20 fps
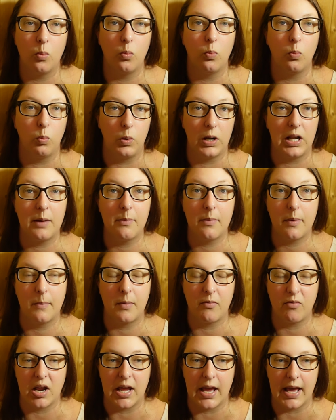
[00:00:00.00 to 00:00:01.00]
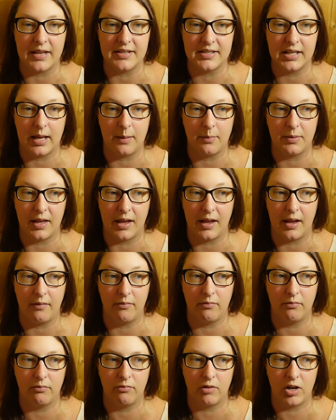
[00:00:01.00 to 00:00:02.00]
William and Maria had to keep
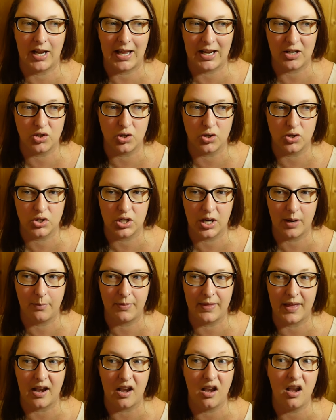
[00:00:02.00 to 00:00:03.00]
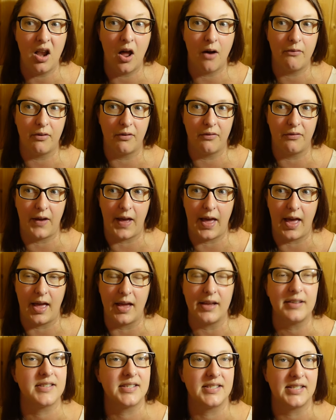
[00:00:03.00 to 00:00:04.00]
their relationship, their love affair,
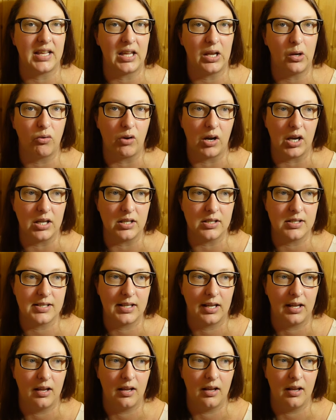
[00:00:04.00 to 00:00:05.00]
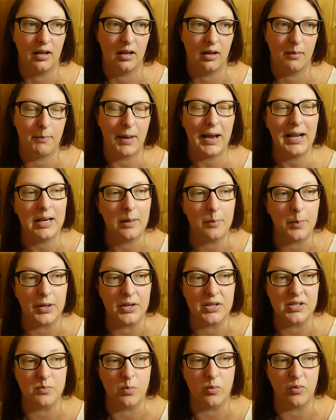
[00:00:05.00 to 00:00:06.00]
a secret, mainly
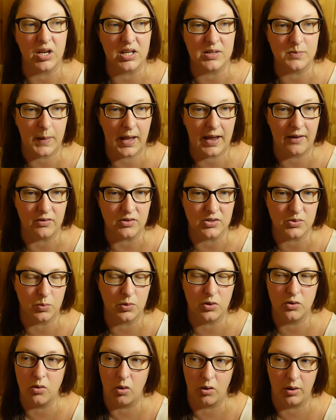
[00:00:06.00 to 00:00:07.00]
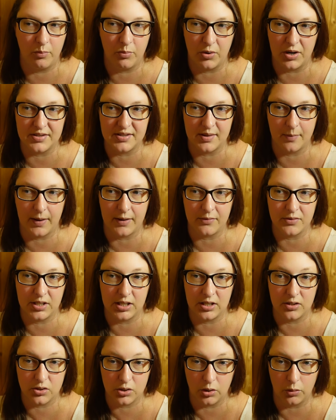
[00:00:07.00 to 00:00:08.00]
because Maria's parents were not impressed about
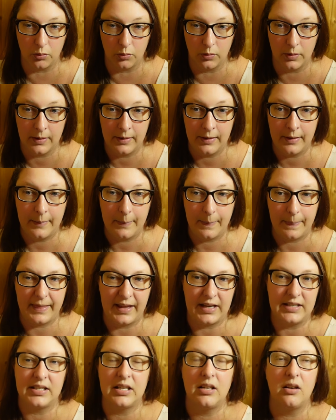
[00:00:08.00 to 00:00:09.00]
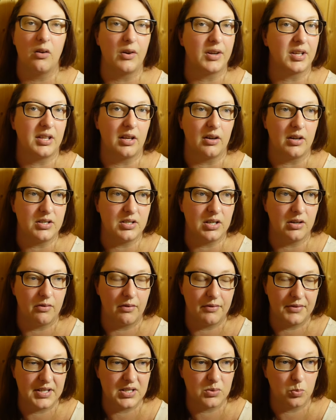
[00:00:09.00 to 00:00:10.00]
it at all. They didn't like the idea
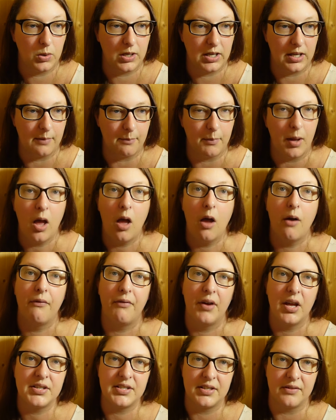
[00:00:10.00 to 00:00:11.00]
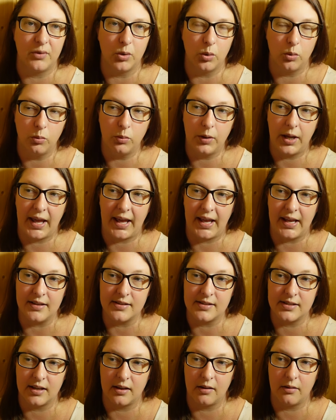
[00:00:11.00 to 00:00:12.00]
of this William. First of all,
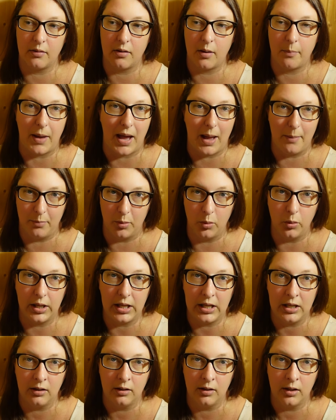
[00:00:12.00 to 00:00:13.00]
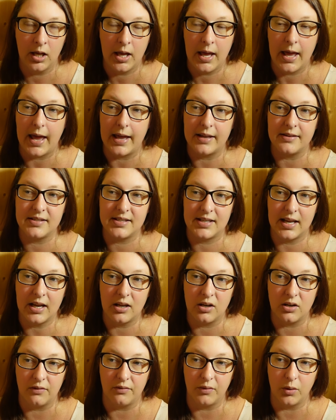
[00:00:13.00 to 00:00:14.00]
he's a bad boy. And
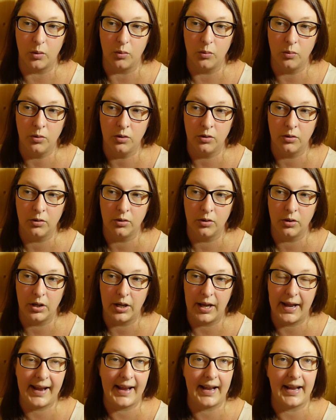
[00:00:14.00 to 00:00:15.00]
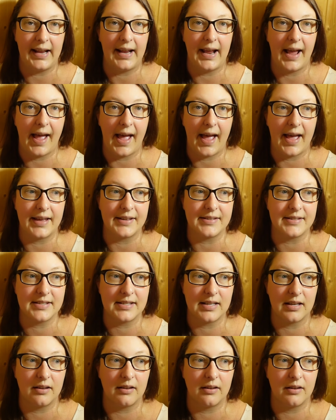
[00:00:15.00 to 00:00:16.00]
second of all, he
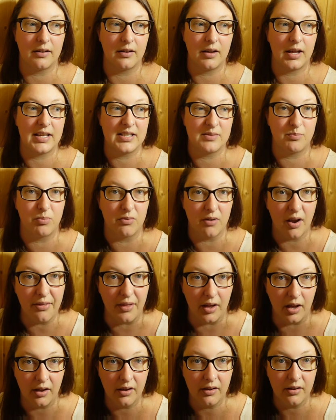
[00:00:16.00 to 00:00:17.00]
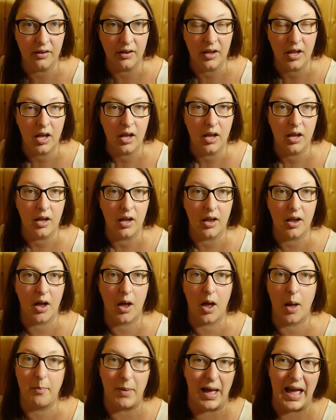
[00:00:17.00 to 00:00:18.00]
has his brother
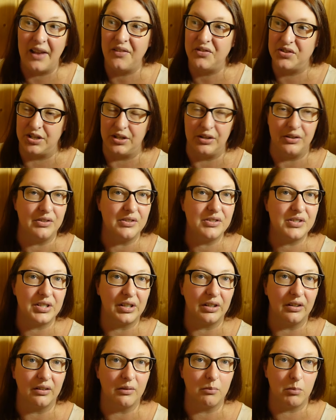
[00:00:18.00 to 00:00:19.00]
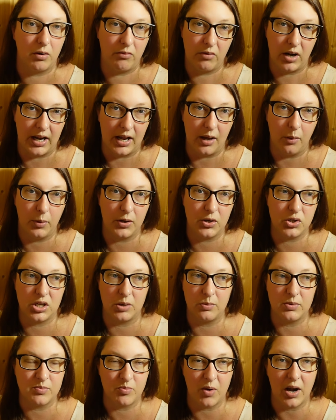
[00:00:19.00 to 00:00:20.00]
abandoned Maria when
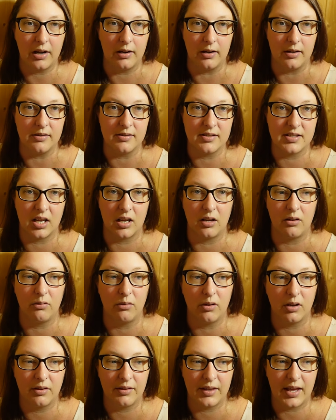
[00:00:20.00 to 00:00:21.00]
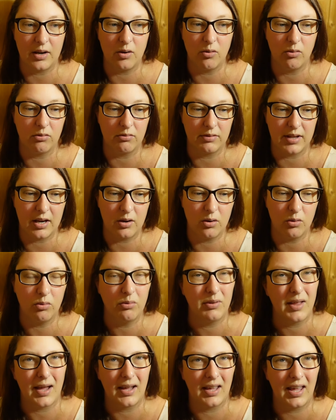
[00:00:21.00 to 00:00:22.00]
she was pregnant, so they're not they're not
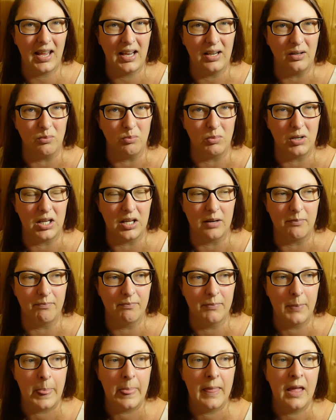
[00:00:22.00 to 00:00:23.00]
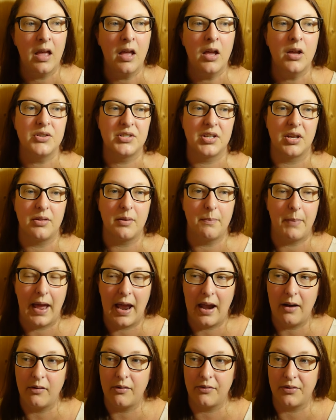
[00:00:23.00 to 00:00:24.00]
all that keen on William. So the
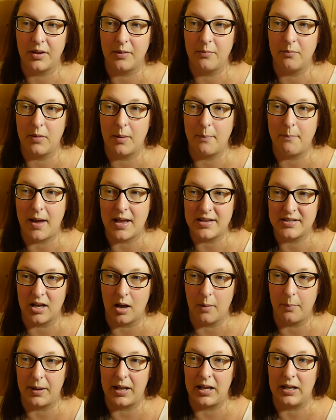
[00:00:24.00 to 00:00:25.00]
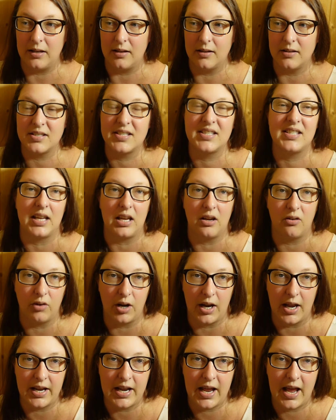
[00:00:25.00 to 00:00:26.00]
pair of them met up in
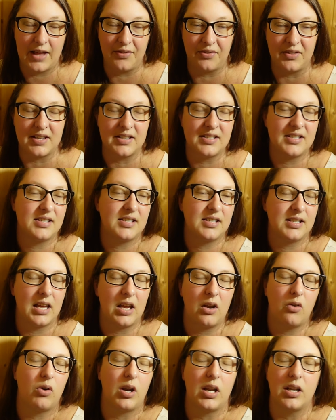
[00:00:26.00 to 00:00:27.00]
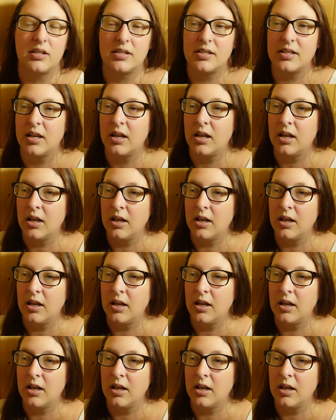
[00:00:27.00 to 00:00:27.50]
secret and had this secret